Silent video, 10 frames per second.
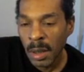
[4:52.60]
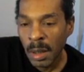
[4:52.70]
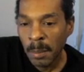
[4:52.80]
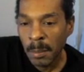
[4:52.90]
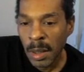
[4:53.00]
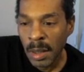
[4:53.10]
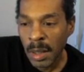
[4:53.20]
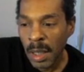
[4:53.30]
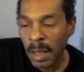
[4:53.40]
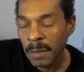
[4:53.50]
meaning
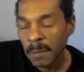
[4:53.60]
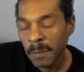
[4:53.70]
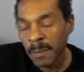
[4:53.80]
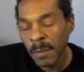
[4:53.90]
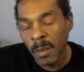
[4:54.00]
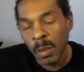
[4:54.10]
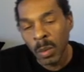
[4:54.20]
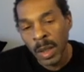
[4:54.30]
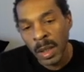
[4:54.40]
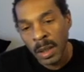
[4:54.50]
that
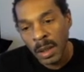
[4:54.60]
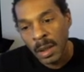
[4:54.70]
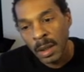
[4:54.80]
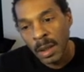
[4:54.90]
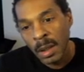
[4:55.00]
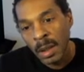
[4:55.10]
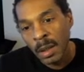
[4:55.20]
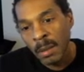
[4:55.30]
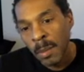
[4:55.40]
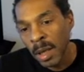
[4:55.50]
when
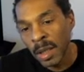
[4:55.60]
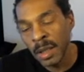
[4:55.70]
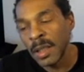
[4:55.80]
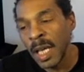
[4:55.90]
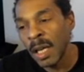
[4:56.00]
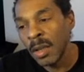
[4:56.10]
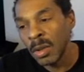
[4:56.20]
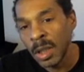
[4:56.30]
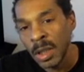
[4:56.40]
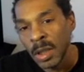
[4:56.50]
the market is down,
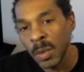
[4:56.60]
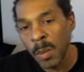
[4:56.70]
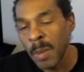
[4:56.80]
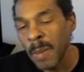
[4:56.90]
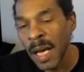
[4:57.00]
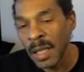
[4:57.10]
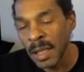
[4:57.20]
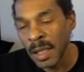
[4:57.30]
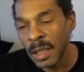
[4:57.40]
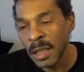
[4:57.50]
this is when we buy the
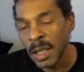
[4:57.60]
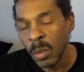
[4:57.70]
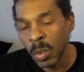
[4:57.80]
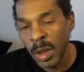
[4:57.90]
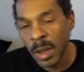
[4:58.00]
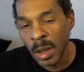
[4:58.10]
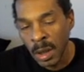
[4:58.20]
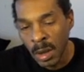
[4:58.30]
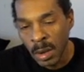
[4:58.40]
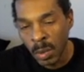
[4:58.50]
things that we
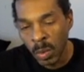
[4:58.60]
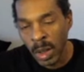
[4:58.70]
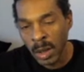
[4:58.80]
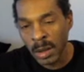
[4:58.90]
want.